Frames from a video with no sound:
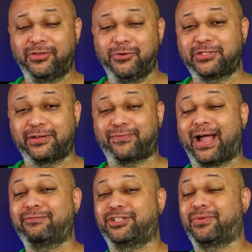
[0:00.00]
using
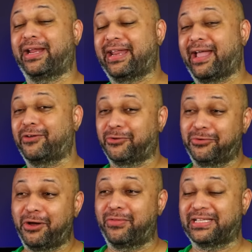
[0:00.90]
five G right now, you'll
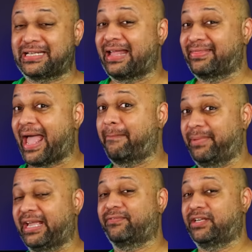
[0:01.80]
know that it's not that big of a